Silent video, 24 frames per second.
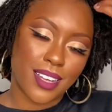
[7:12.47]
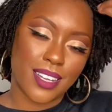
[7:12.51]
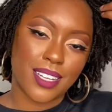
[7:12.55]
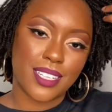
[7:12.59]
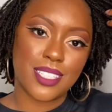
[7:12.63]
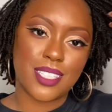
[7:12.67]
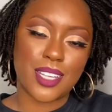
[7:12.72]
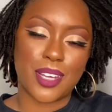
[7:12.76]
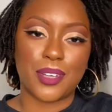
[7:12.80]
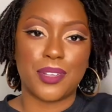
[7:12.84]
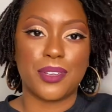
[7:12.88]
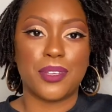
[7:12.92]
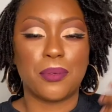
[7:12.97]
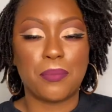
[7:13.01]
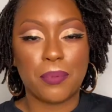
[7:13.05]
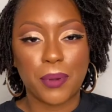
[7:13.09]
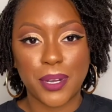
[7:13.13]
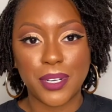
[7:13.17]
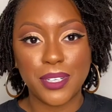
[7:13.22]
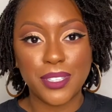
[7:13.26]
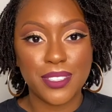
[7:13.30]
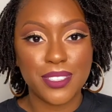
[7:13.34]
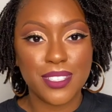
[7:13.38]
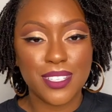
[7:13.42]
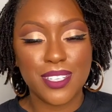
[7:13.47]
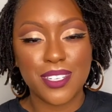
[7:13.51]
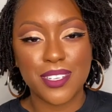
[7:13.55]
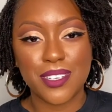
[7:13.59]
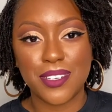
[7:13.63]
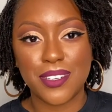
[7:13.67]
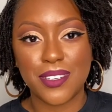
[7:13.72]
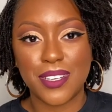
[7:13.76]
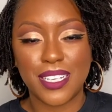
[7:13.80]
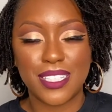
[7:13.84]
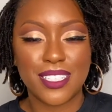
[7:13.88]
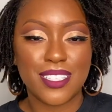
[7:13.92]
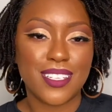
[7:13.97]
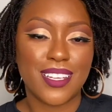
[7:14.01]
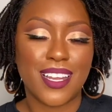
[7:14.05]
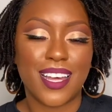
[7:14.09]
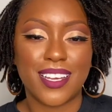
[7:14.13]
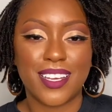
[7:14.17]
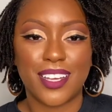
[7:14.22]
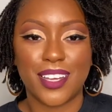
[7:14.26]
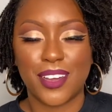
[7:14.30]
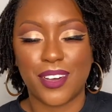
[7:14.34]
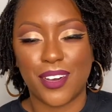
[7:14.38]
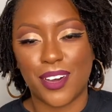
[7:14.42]
So the pros to
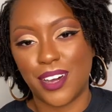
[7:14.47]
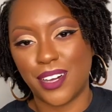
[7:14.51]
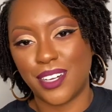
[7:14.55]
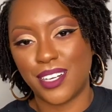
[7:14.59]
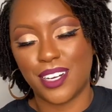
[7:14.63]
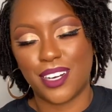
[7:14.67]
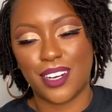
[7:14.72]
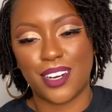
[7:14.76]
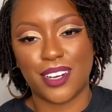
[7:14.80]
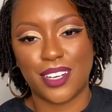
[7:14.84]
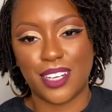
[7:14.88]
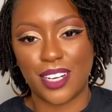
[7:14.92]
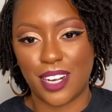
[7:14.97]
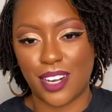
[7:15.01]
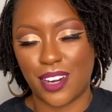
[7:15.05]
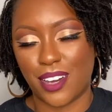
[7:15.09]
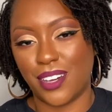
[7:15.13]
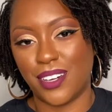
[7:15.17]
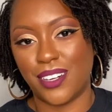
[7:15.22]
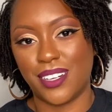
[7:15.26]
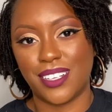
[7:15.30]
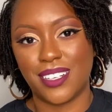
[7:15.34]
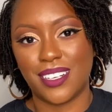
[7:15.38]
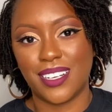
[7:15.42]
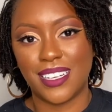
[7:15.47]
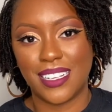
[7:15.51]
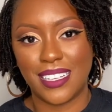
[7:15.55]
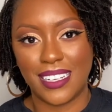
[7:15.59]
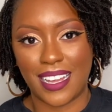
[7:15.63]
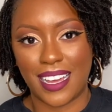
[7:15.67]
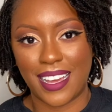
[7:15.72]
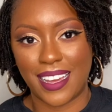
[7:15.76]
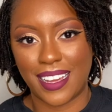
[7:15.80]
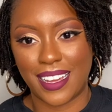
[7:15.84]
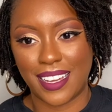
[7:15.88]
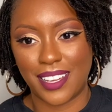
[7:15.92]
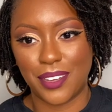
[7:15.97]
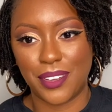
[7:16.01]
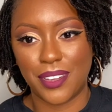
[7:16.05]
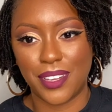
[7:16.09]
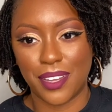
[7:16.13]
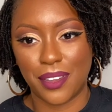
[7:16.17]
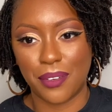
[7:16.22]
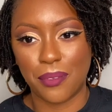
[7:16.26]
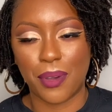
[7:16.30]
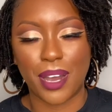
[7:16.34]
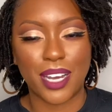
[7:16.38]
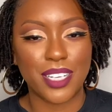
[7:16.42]
interlocking go on and on and on. Like, you
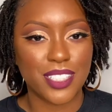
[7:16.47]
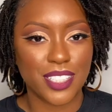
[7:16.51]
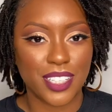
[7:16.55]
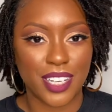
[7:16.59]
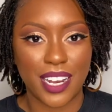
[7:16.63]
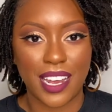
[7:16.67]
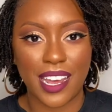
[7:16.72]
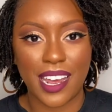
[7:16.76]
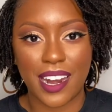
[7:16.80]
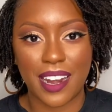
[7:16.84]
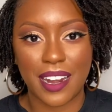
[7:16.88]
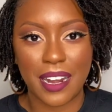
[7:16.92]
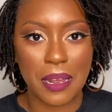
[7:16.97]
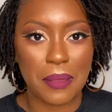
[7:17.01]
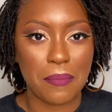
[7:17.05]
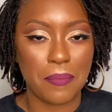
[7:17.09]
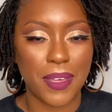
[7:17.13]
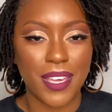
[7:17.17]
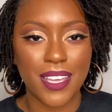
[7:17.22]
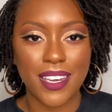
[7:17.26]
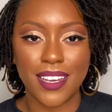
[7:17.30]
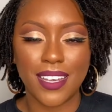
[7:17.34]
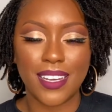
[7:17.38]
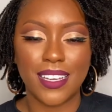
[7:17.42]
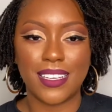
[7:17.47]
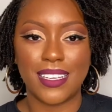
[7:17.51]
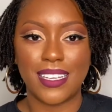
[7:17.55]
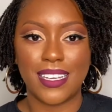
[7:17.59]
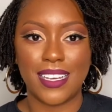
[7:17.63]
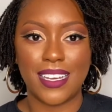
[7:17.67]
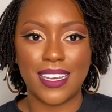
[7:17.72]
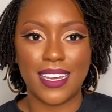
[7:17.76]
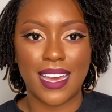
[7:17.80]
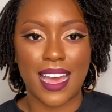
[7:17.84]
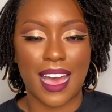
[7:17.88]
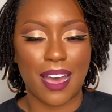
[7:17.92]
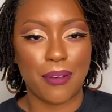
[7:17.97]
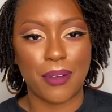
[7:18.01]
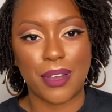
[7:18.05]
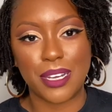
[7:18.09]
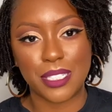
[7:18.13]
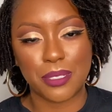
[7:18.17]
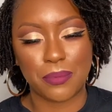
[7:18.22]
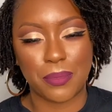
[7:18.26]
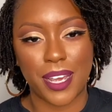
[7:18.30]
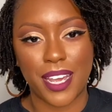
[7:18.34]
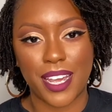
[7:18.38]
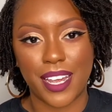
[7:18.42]
can wash your hair immediately. I
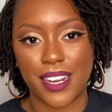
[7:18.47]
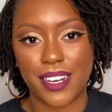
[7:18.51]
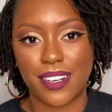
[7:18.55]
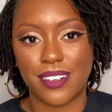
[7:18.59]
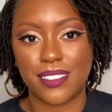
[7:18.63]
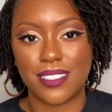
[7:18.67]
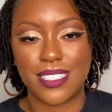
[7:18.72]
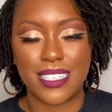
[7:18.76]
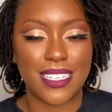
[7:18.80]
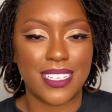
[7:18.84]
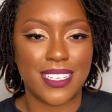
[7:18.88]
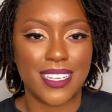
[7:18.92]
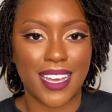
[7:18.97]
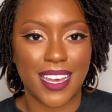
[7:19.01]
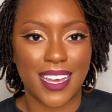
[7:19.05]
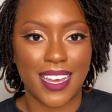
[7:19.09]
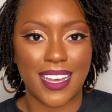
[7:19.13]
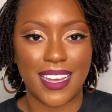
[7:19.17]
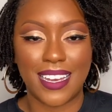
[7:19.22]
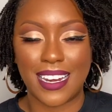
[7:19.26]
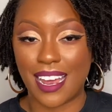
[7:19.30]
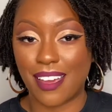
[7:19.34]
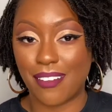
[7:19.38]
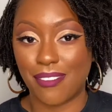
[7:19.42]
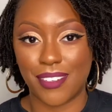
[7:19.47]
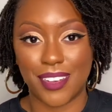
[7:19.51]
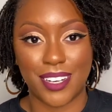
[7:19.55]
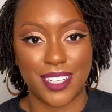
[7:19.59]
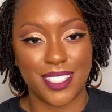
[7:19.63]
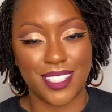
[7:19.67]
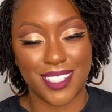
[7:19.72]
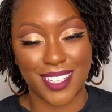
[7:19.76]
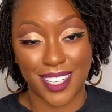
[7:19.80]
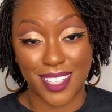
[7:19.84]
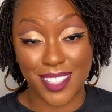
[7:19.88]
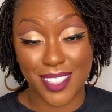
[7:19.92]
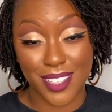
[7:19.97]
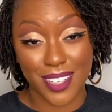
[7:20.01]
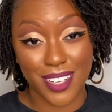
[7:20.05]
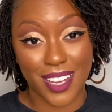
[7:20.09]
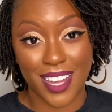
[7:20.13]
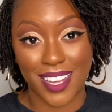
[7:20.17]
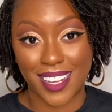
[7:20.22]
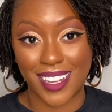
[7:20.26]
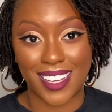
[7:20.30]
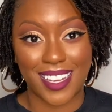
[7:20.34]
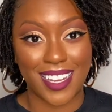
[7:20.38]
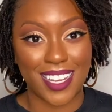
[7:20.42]
washed my hair today and I finished
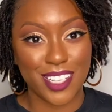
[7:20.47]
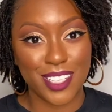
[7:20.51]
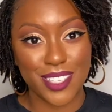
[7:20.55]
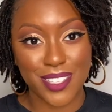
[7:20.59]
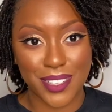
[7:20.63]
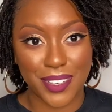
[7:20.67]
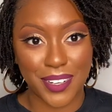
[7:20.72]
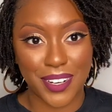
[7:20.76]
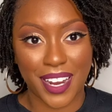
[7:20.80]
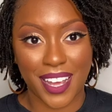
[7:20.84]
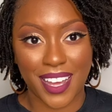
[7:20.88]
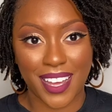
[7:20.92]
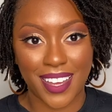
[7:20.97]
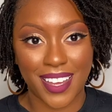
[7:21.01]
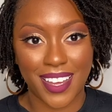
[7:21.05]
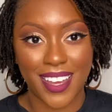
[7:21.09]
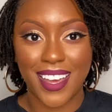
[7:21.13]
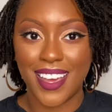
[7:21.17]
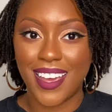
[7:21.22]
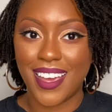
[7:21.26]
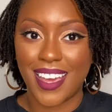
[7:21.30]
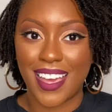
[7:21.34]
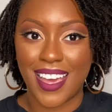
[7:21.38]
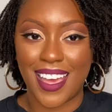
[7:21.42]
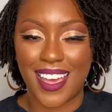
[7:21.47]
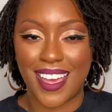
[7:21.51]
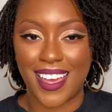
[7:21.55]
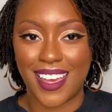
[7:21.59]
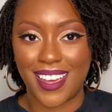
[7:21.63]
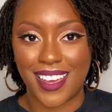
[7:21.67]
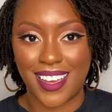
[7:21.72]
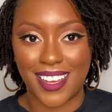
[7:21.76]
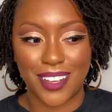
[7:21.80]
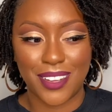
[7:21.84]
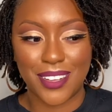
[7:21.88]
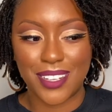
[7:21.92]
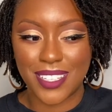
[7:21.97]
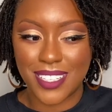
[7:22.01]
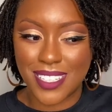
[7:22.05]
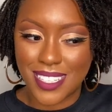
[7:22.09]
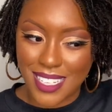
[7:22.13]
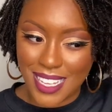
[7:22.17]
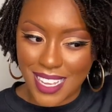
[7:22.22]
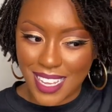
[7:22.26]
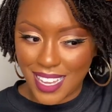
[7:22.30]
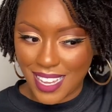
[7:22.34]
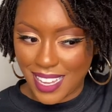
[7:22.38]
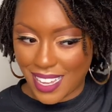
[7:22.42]
interlocking yesterday, and you can
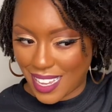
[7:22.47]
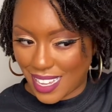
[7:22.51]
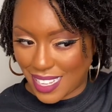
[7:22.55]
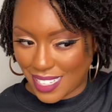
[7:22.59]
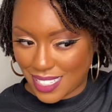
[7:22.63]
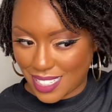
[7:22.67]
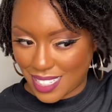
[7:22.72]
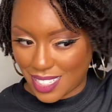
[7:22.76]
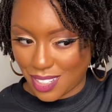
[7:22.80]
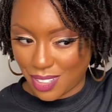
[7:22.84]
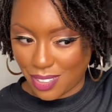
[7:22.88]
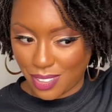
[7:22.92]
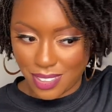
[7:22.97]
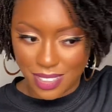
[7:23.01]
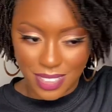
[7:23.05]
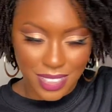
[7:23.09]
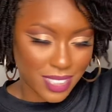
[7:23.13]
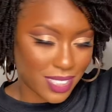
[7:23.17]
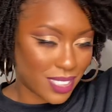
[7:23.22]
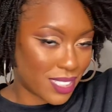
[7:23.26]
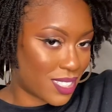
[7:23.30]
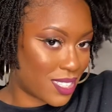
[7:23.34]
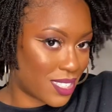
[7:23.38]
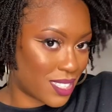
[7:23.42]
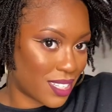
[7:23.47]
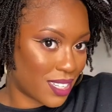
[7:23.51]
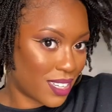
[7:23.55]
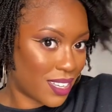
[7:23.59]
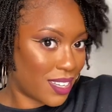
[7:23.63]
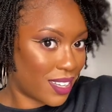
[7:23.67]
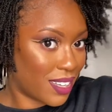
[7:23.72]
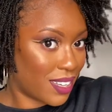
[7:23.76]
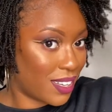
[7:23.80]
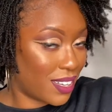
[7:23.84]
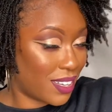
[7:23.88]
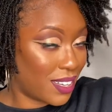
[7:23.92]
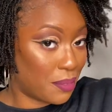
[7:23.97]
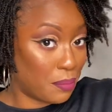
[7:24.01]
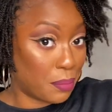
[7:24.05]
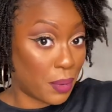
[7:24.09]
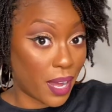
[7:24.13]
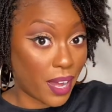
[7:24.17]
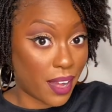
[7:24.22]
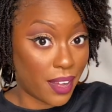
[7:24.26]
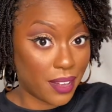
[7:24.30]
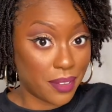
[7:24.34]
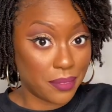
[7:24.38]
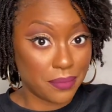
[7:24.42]
see it still looks
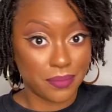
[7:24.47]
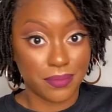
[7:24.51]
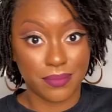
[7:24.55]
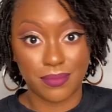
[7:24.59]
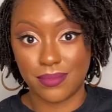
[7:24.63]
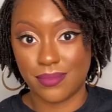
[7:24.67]
bomb.